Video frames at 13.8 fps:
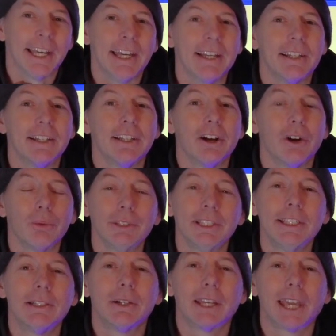it
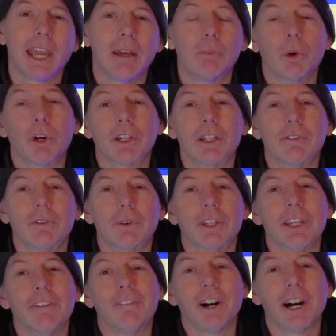only came working for
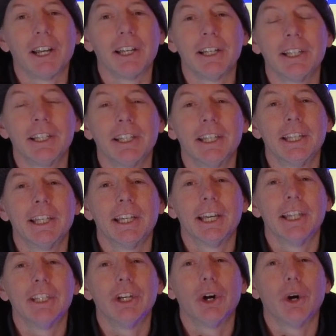the Avata
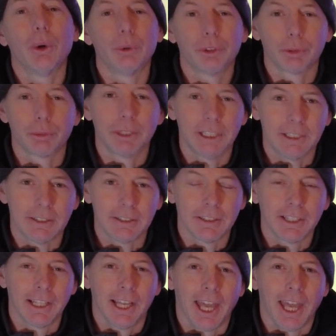and the O3s.